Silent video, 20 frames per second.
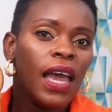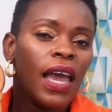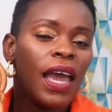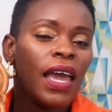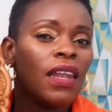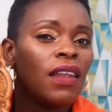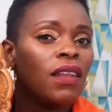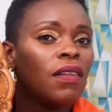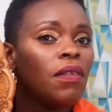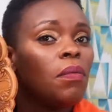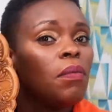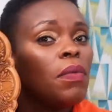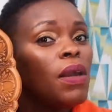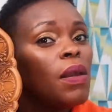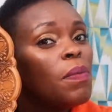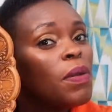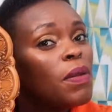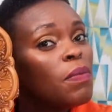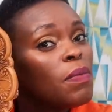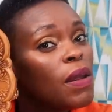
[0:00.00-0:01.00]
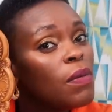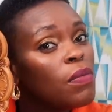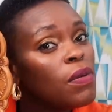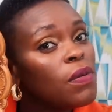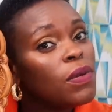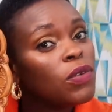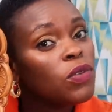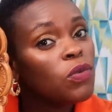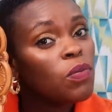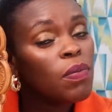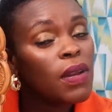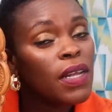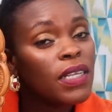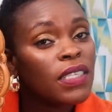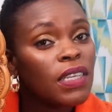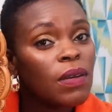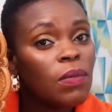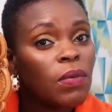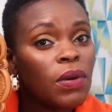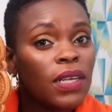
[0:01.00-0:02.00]
and maybe it may be able to bless
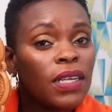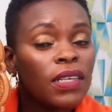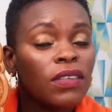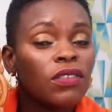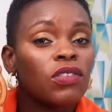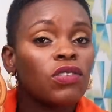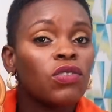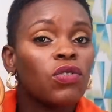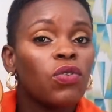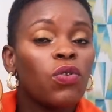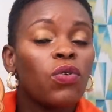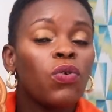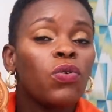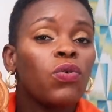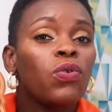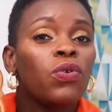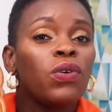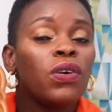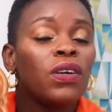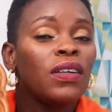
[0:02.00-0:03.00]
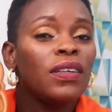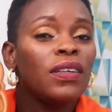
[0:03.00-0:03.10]
someone else. So